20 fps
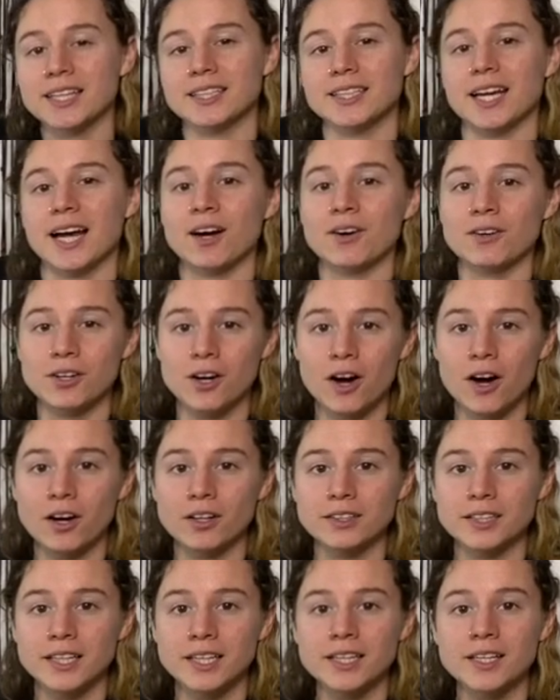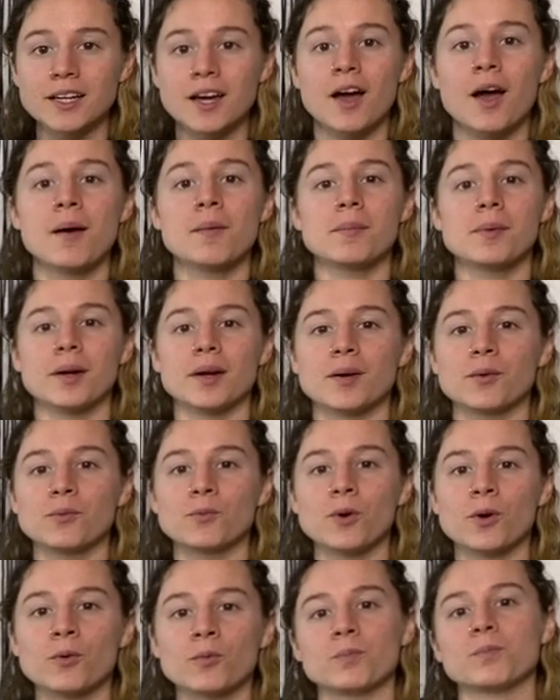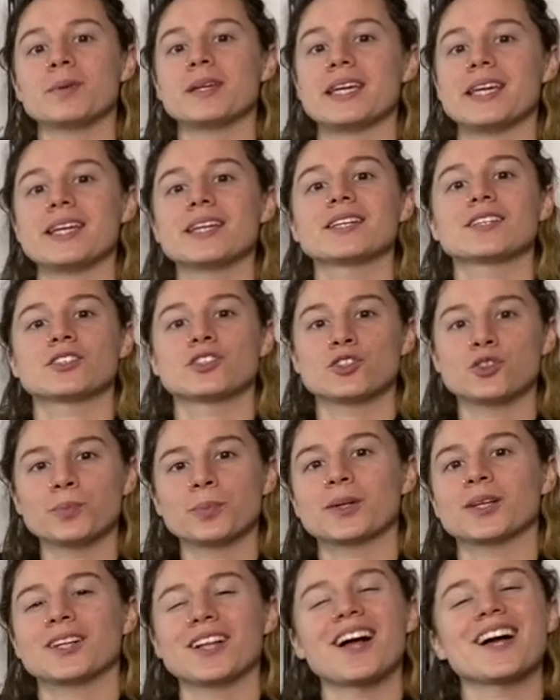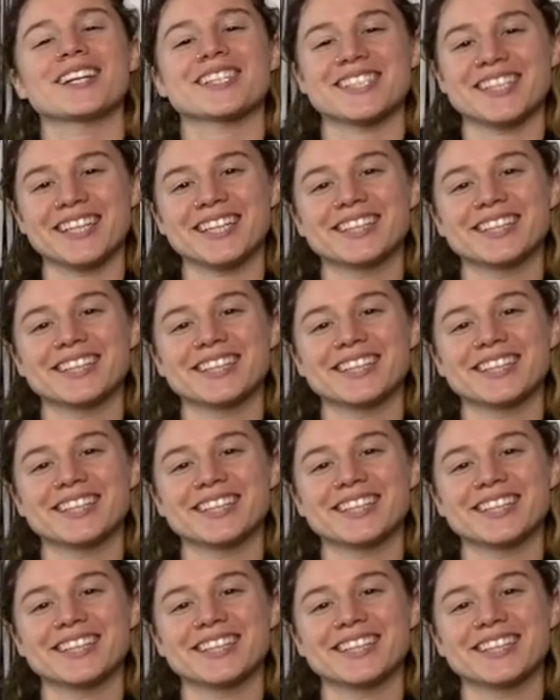the alcohol ink, but it won't be super glossy.